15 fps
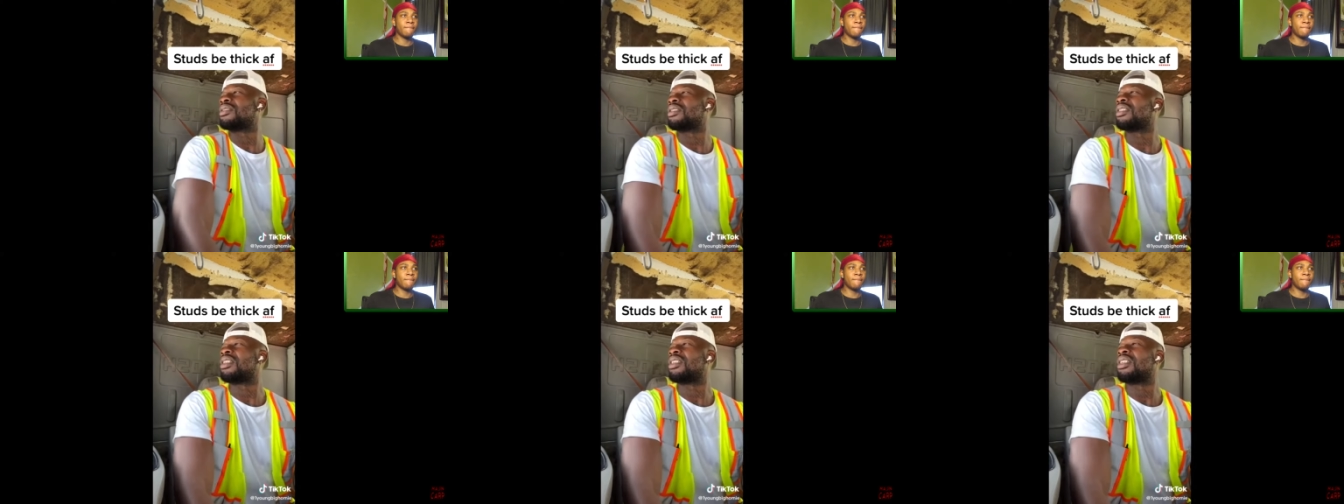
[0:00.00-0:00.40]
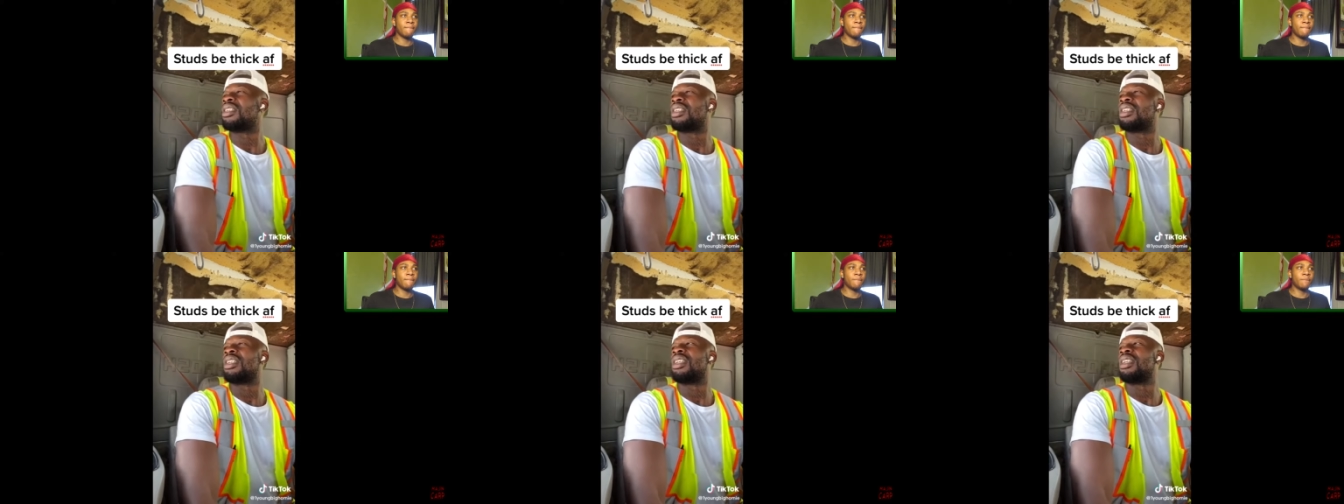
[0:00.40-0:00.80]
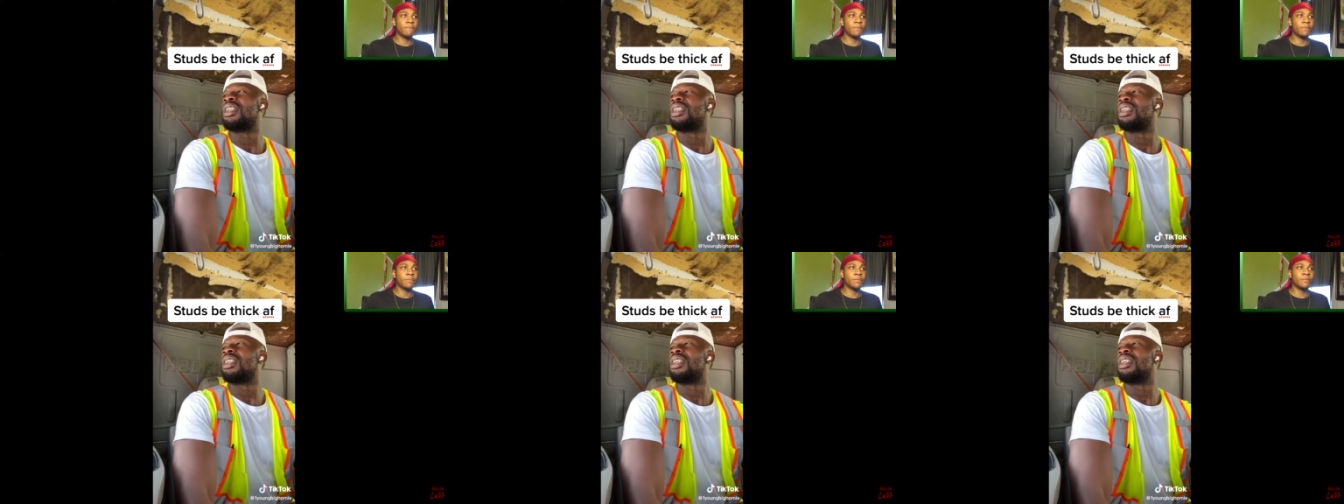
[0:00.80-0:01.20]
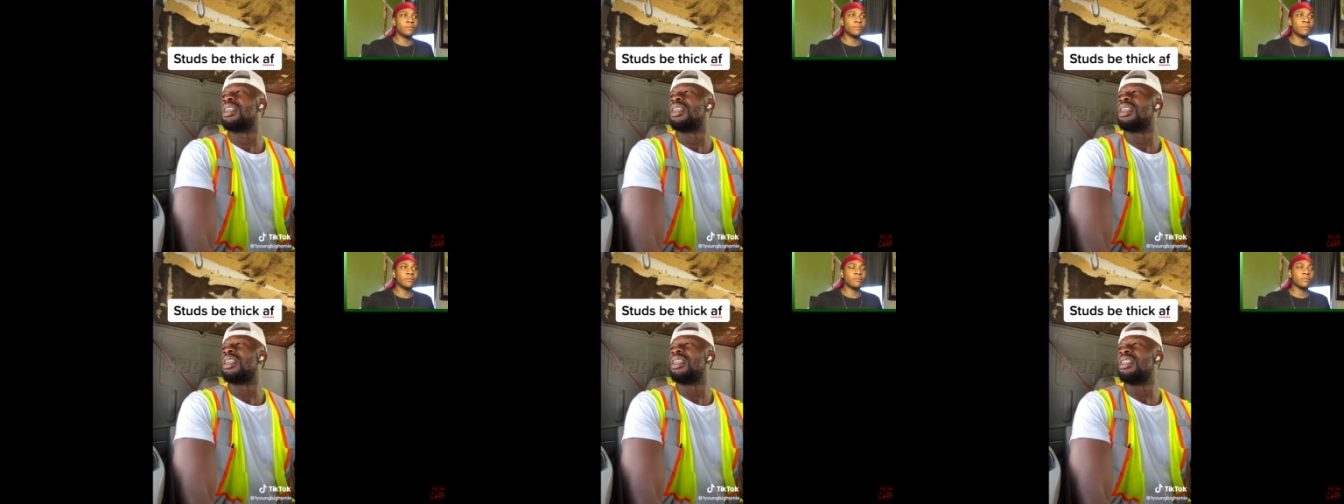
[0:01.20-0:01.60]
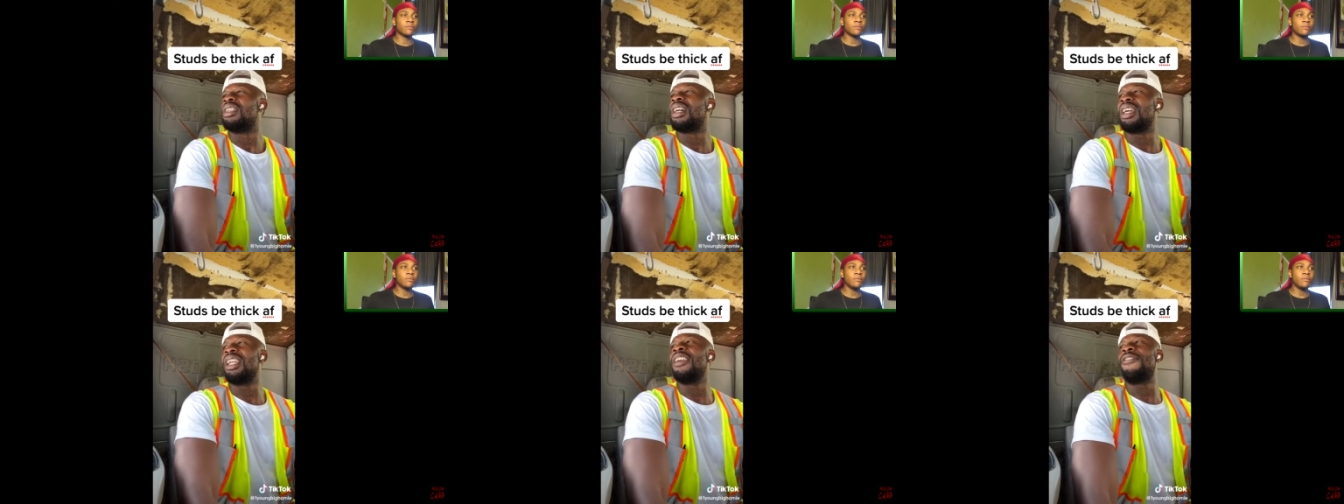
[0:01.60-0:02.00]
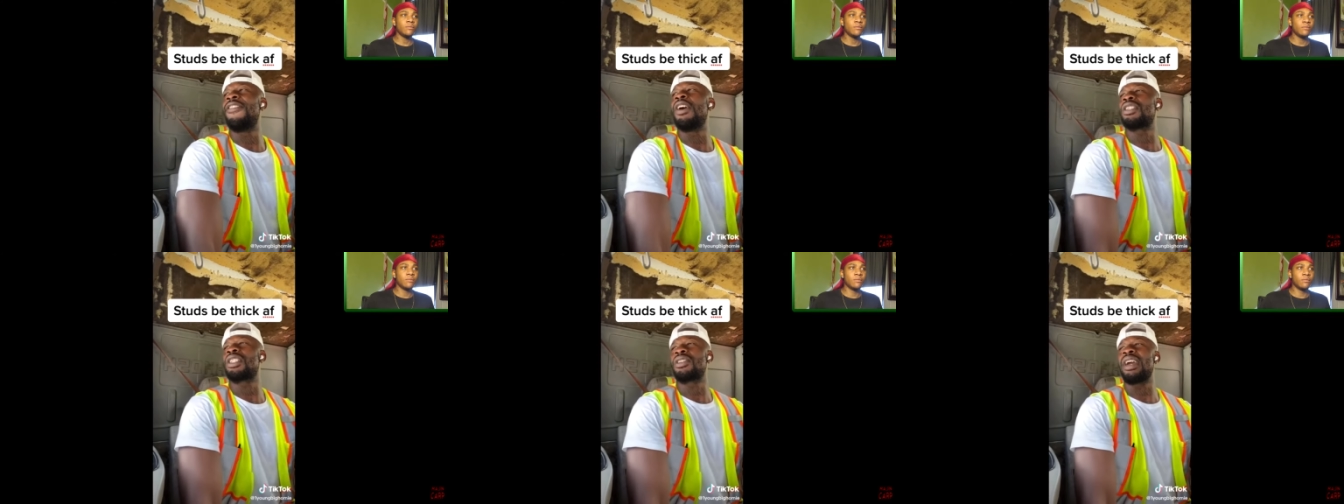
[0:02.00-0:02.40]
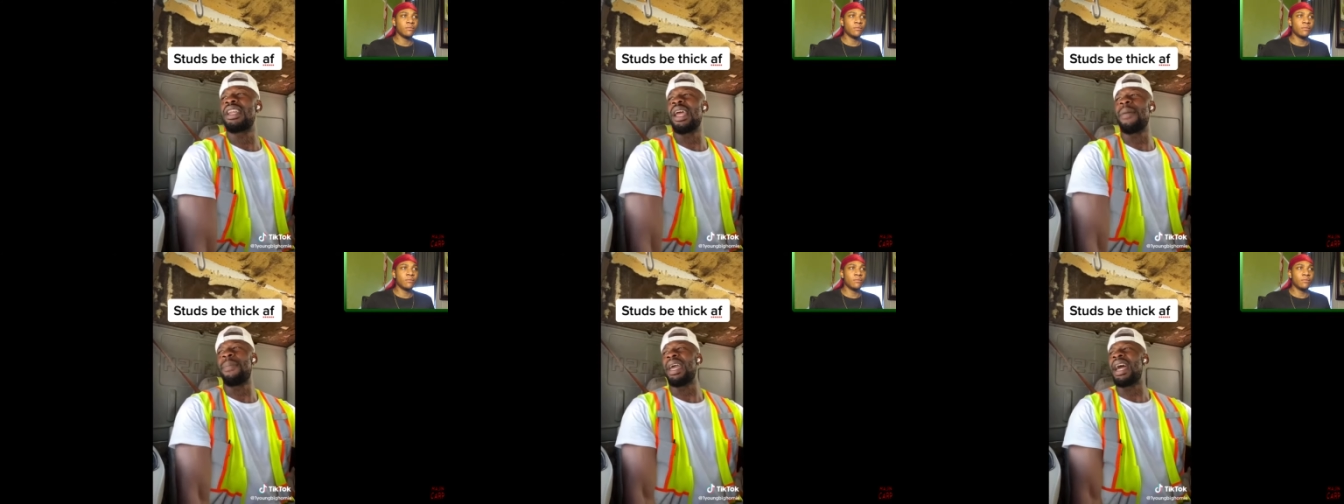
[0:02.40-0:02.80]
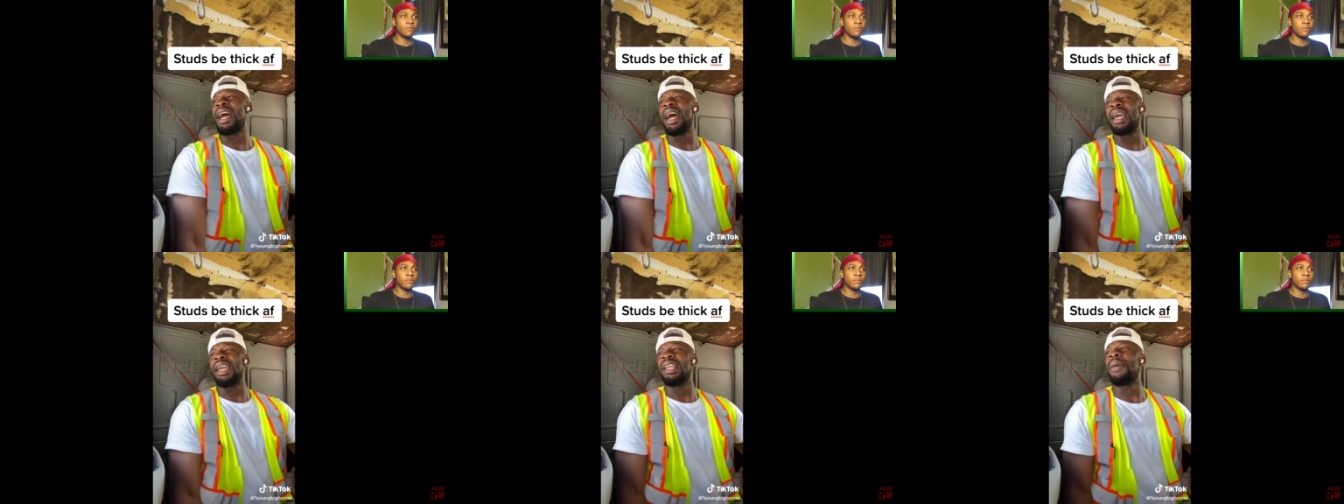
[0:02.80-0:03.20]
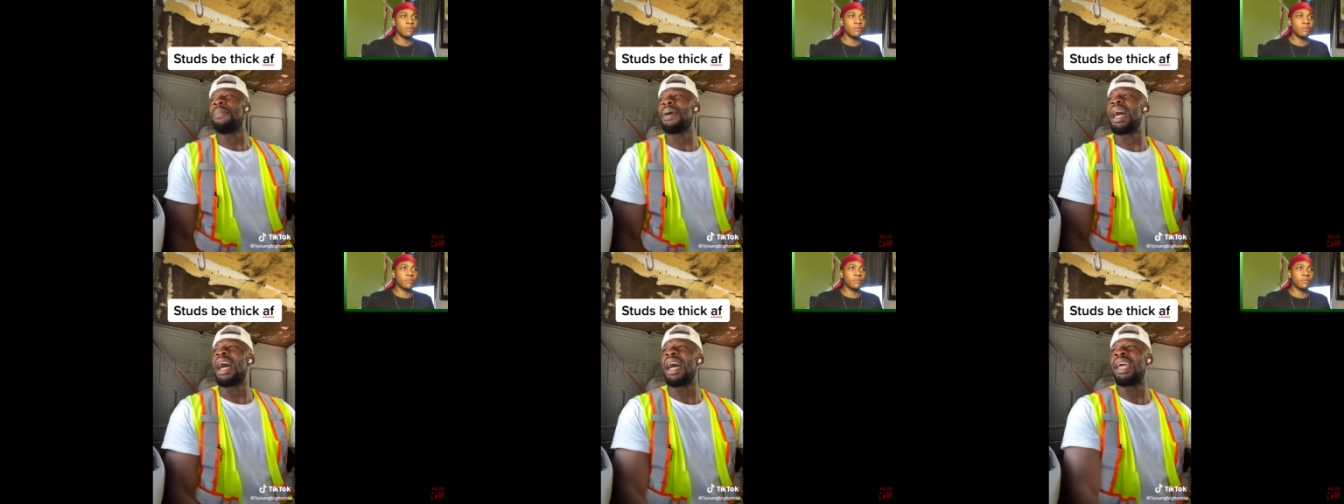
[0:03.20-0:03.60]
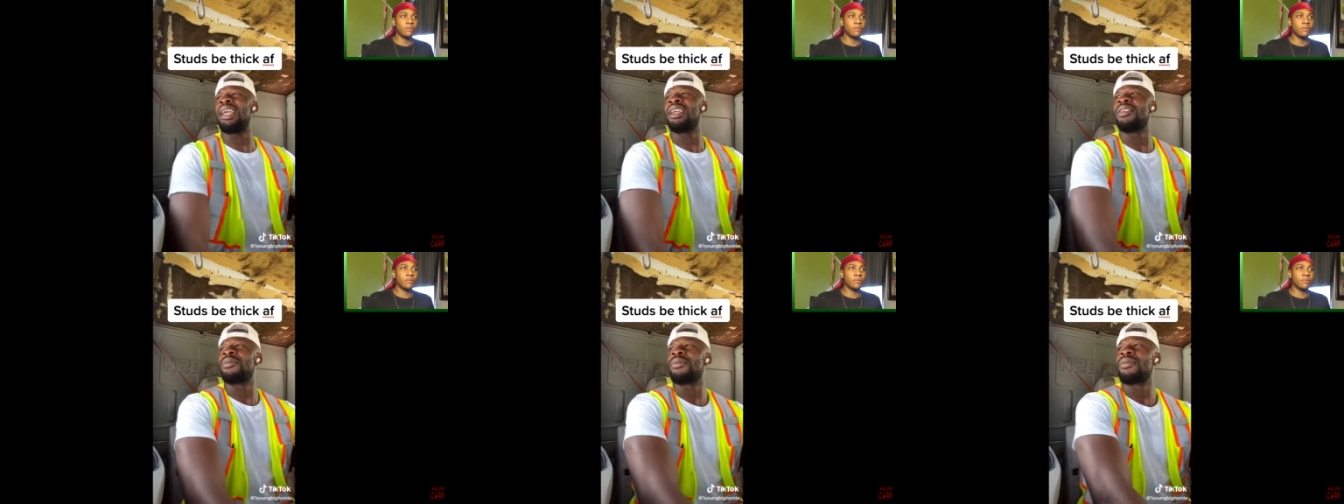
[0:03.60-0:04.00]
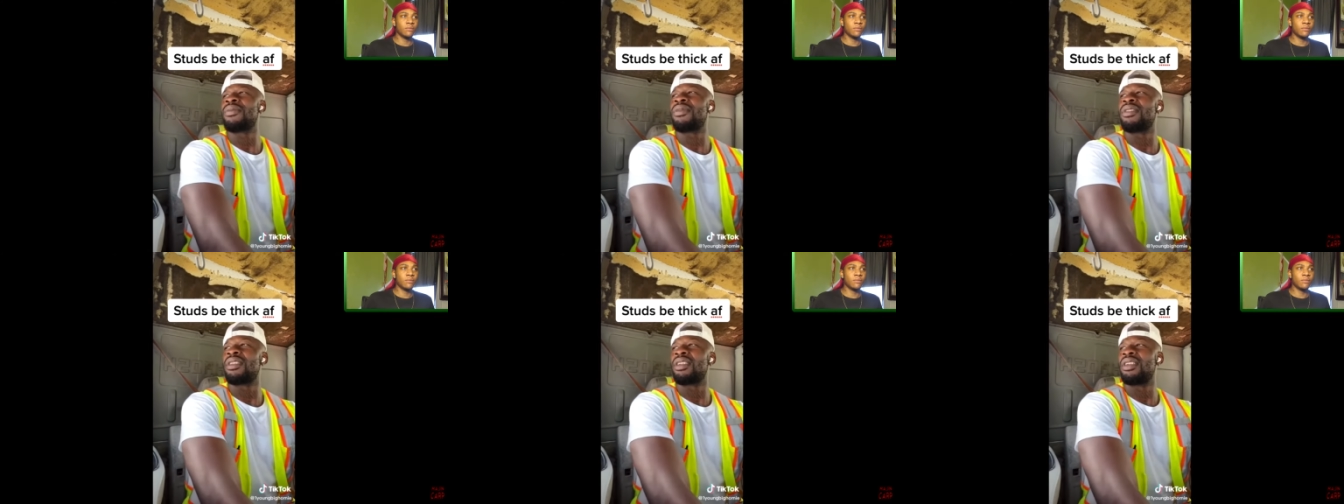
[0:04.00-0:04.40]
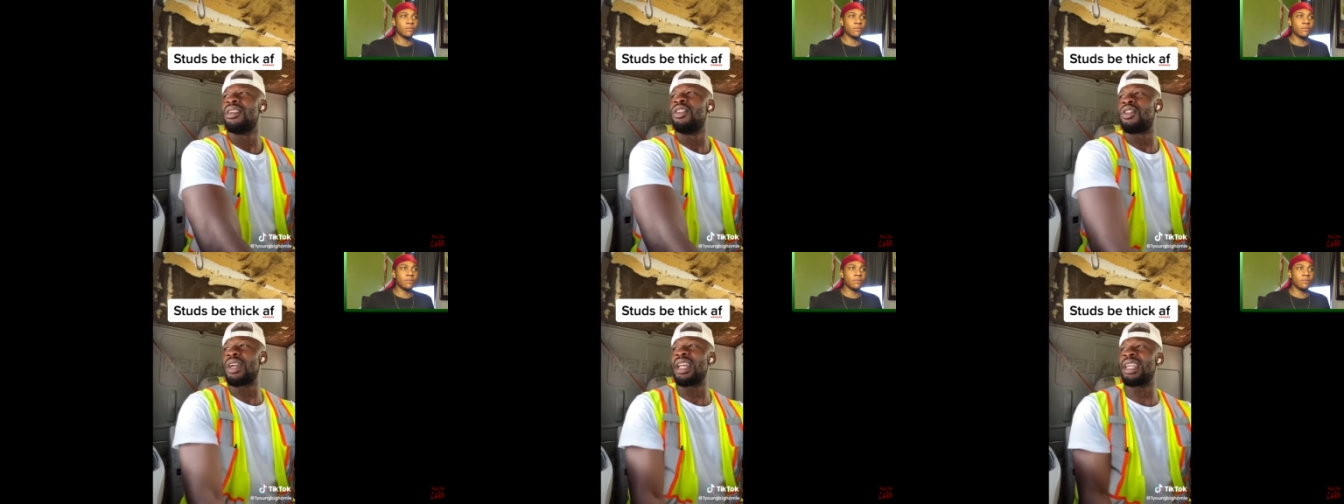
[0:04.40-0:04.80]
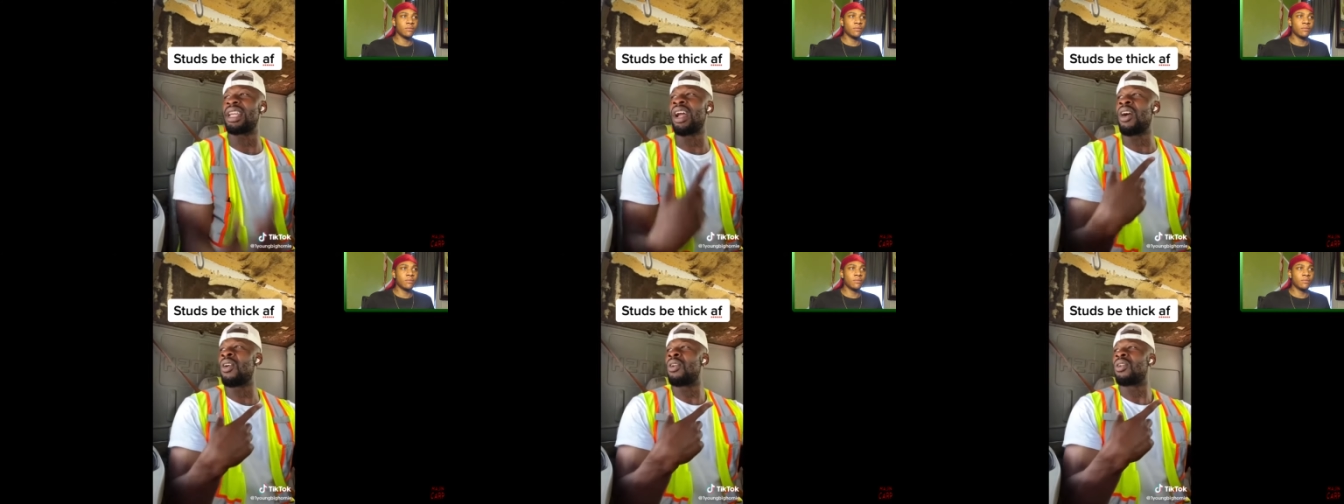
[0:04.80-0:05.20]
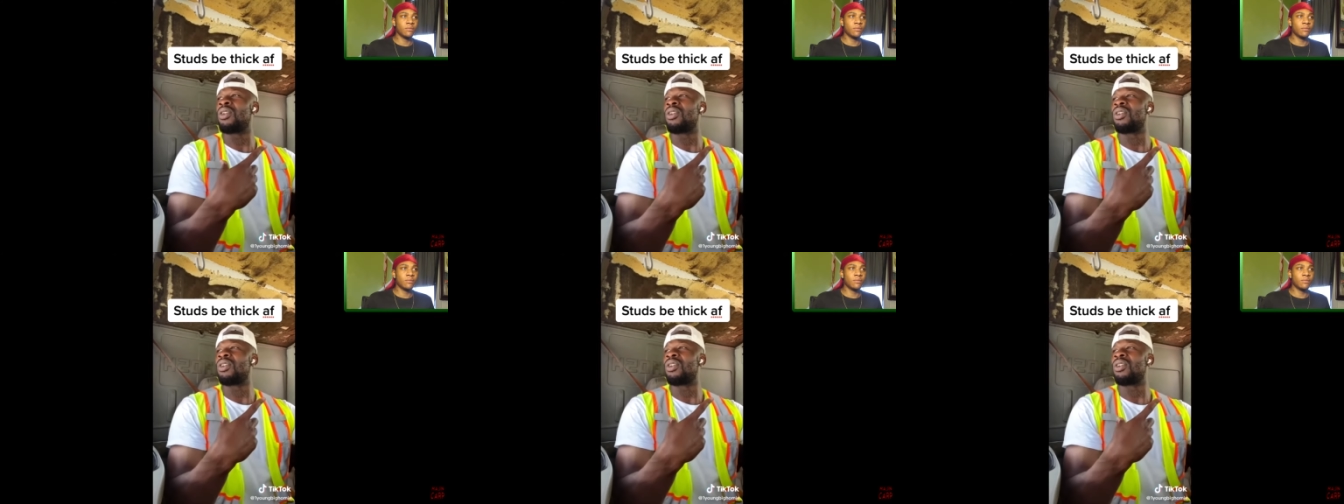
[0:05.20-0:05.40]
Do they pay pretty good? Yeah, these folks straight. They play all right. They play all right. That was up. Trying it on.